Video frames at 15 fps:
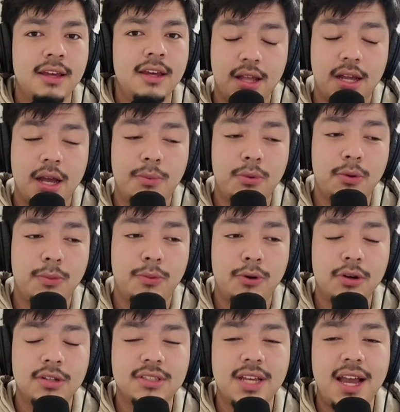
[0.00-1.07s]
A couple
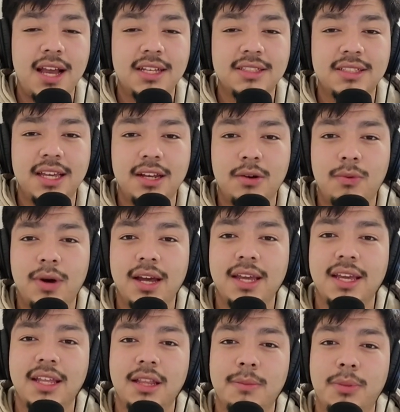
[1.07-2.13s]
reporters asked Dana White
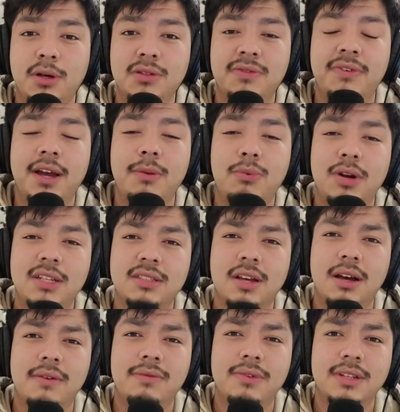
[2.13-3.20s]
in the post-fight press
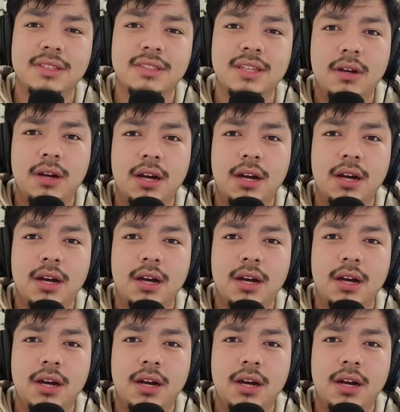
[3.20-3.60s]
conference